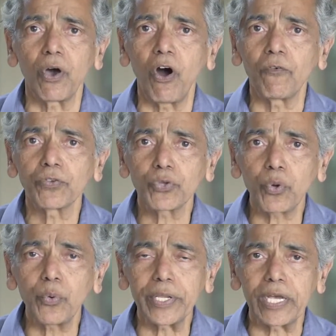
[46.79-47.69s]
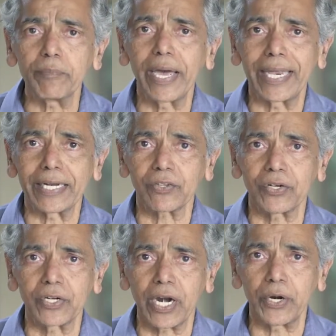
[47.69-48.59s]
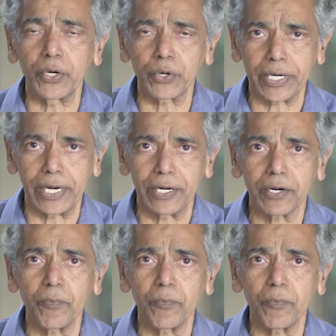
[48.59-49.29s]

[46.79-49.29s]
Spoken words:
of sodium, an essential nutrient.